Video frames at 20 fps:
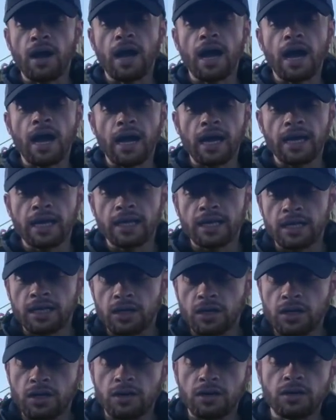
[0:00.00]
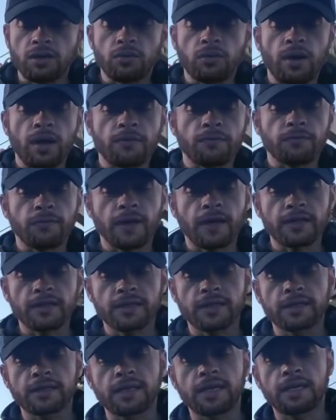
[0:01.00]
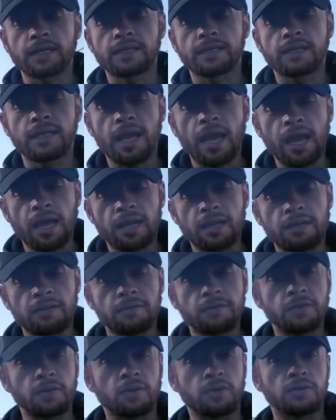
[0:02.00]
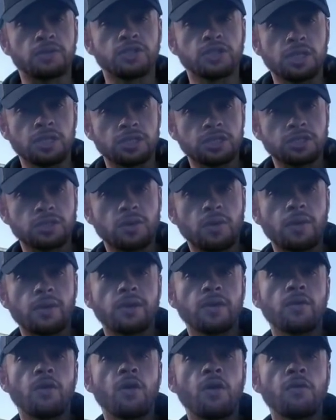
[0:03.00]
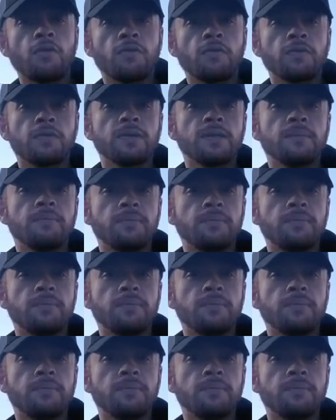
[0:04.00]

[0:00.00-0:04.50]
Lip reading: I quite frankly think that if you're just starting off, the